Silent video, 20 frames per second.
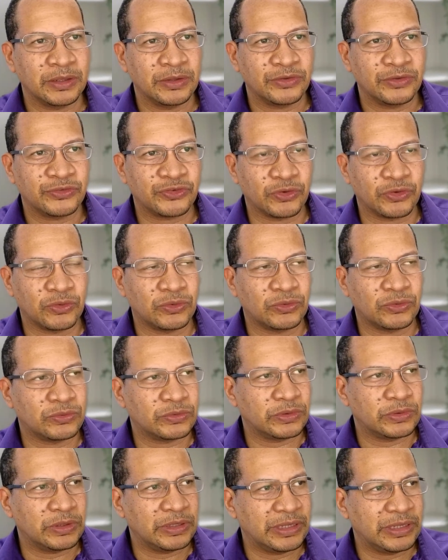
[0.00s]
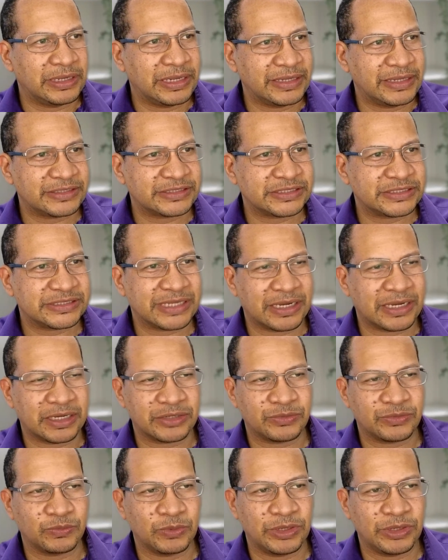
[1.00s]
So let's
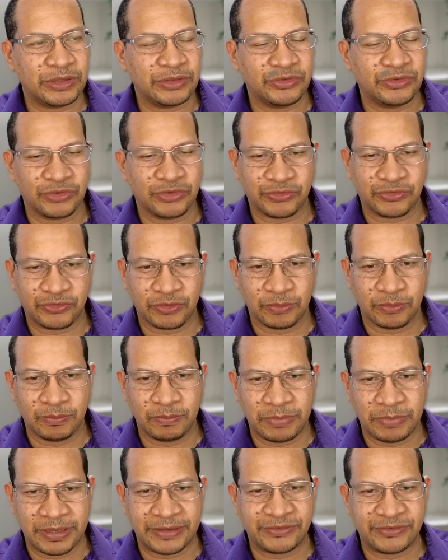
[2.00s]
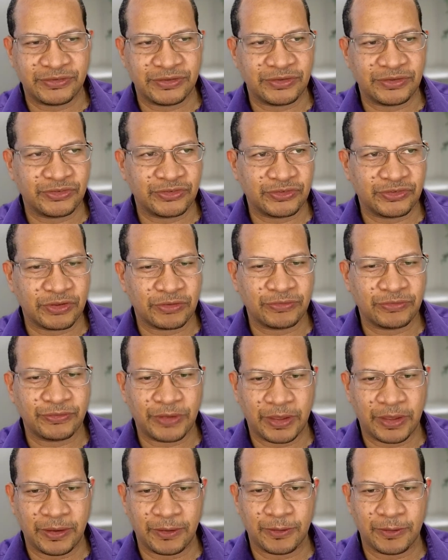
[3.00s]
start with just some basic stuff
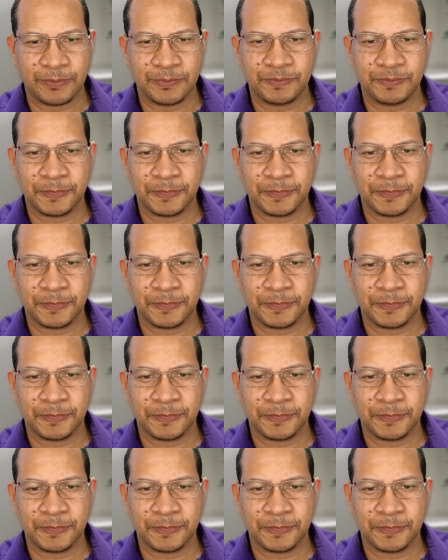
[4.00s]
here.